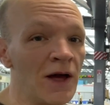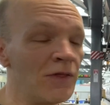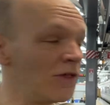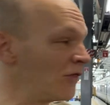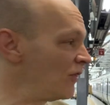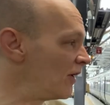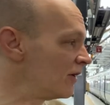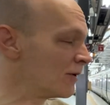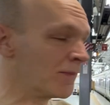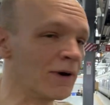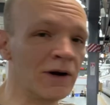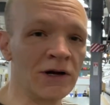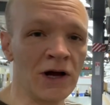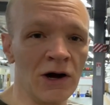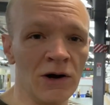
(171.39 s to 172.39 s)
The
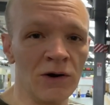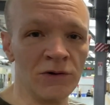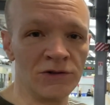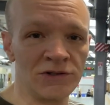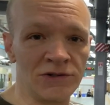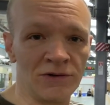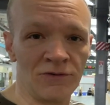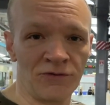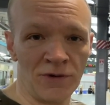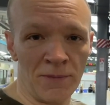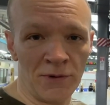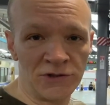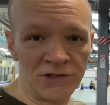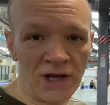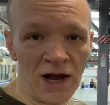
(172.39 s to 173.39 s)
Thunderbird goes from
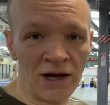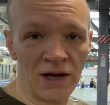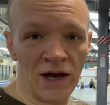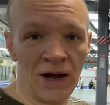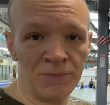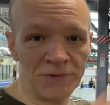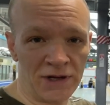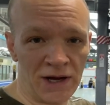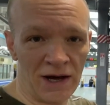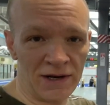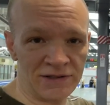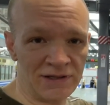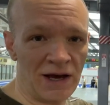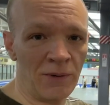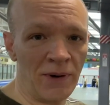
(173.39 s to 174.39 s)
Osaka up to
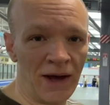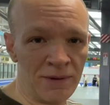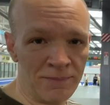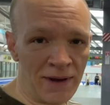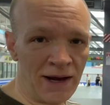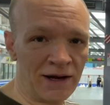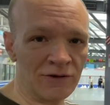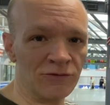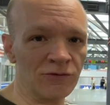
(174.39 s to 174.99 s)
Kanazawa and back and